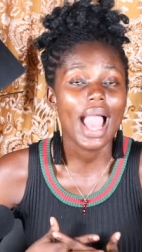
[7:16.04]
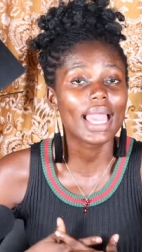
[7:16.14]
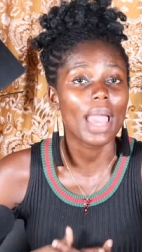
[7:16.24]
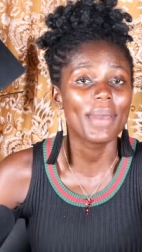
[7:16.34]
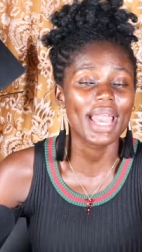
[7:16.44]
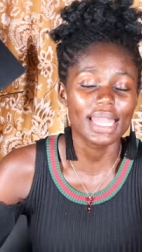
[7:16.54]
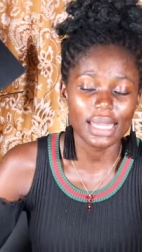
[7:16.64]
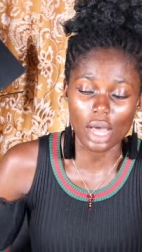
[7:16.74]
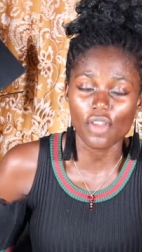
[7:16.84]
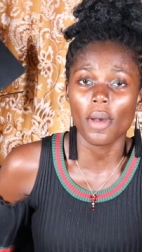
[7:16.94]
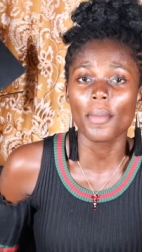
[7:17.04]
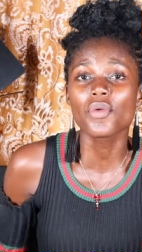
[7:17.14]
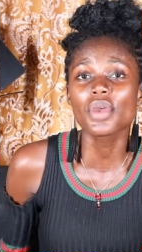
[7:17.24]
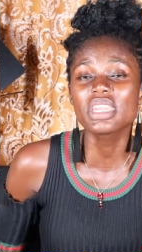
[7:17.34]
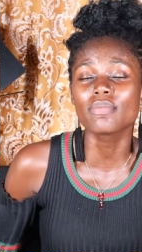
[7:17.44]
And Kevin, the other one,
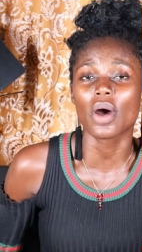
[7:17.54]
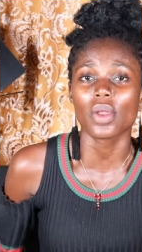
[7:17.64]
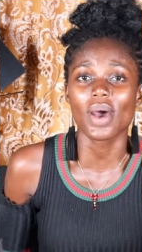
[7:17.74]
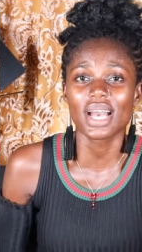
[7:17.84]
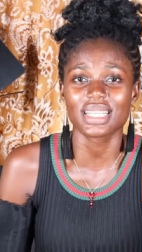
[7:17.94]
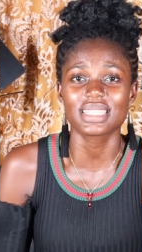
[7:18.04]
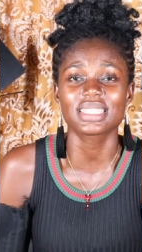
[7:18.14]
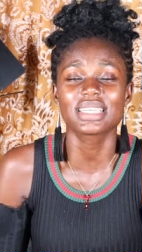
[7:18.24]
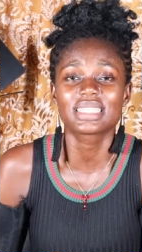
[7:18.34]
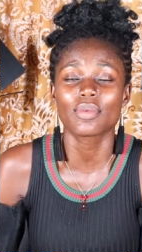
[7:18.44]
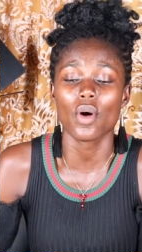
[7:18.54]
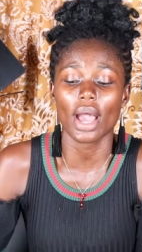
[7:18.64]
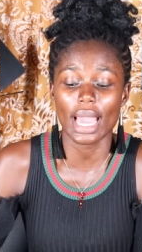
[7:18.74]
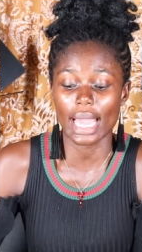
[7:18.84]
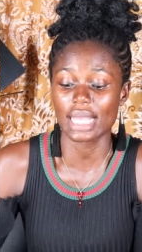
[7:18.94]
I mean, read the man, among us at tea, and some of
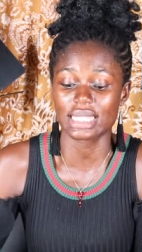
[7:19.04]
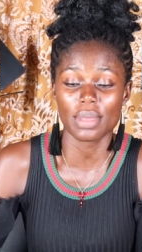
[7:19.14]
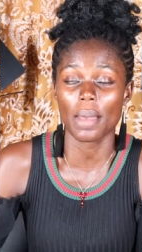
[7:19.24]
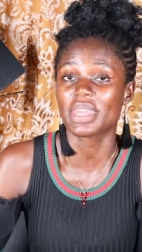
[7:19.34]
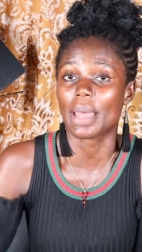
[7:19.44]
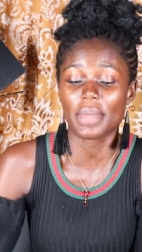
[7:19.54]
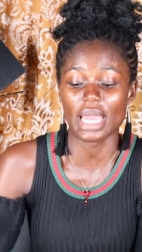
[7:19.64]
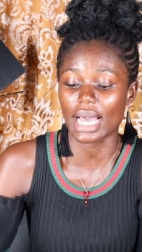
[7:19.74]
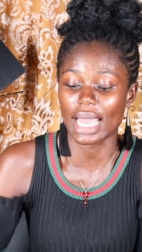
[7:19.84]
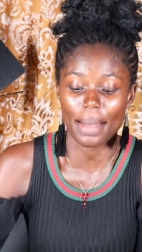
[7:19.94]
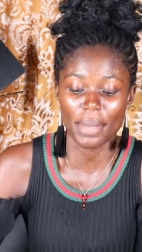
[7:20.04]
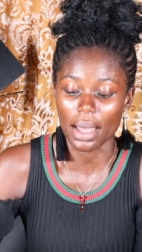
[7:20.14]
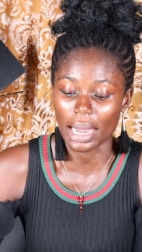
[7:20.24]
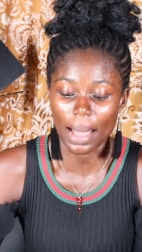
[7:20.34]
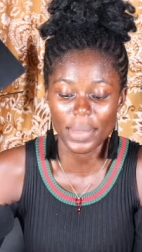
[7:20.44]
them, yes, they have been a make,
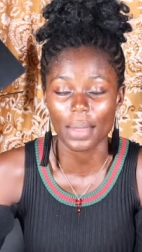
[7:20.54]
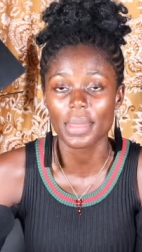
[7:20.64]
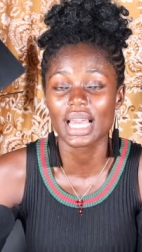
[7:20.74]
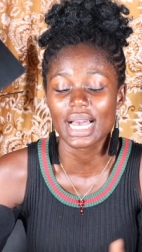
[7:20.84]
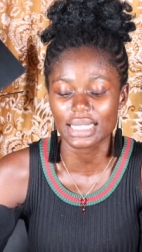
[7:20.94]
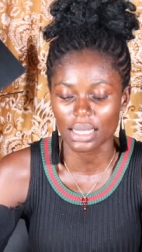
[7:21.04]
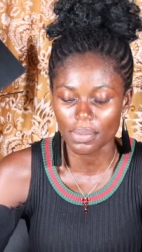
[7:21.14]
Kayama, and I'm in a make, and